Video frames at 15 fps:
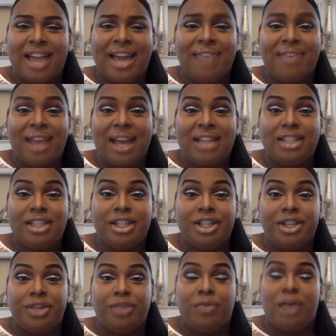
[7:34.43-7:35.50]
I even got
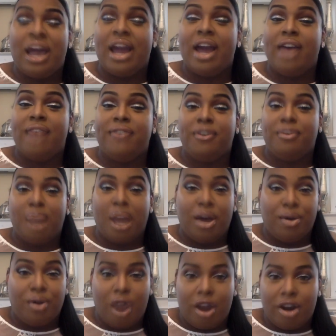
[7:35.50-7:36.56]
to write a few of my
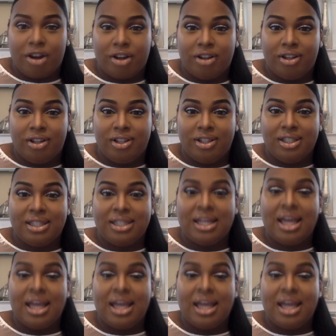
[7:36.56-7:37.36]
own articles.